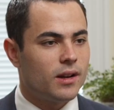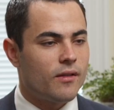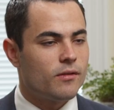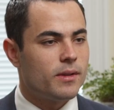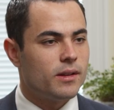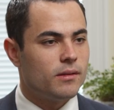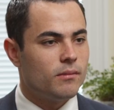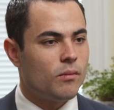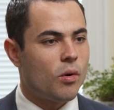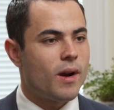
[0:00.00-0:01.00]
the
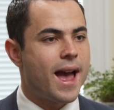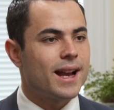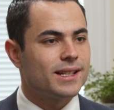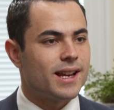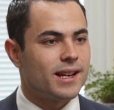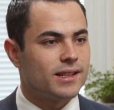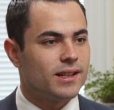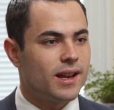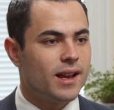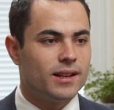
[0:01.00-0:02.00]
government more
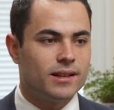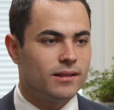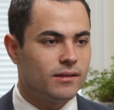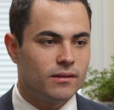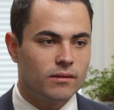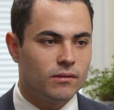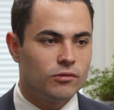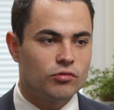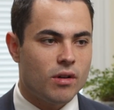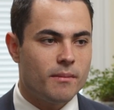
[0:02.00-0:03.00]
access, and
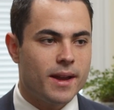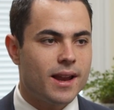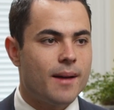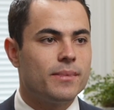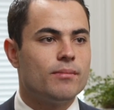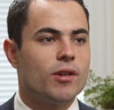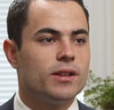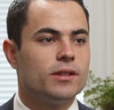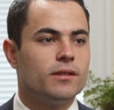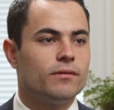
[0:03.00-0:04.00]
Trump may not be
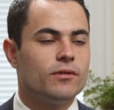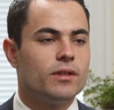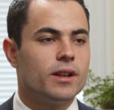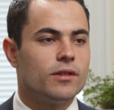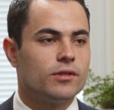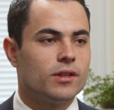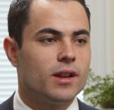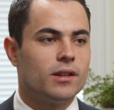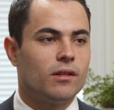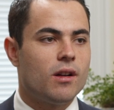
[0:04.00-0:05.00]
president in a few years,
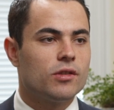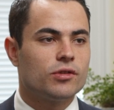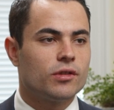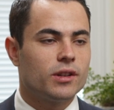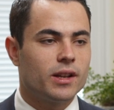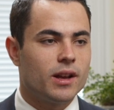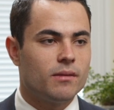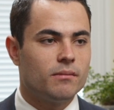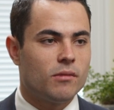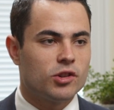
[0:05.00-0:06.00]
and the laws are going to
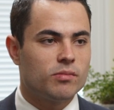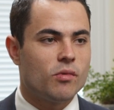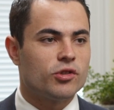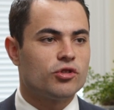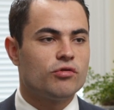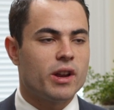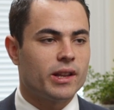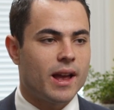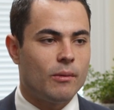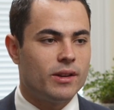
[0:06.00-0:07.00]
get much more
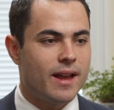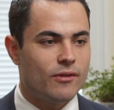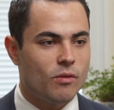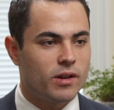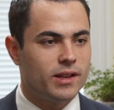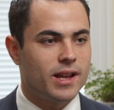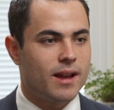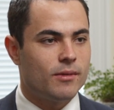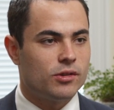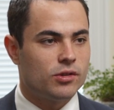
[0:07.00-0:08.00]
strict. I would never want to
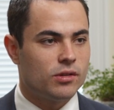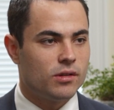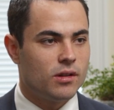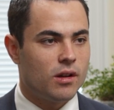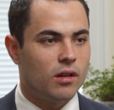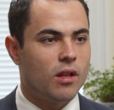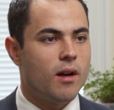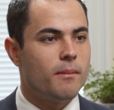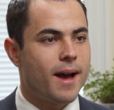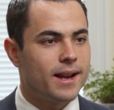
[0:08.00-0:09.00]
damage a
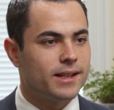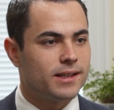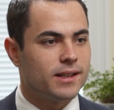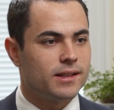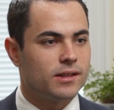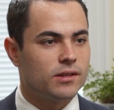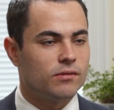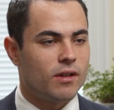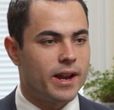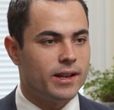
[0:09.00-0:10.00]
law-abiding
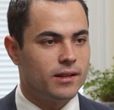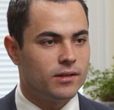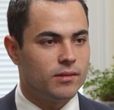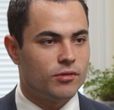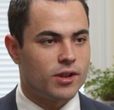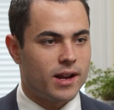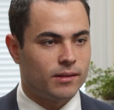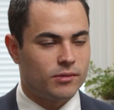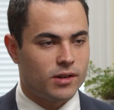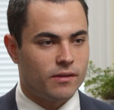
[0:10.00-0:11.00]
citizen's right to
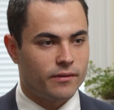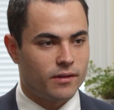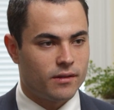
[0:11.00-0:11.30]
protect himself.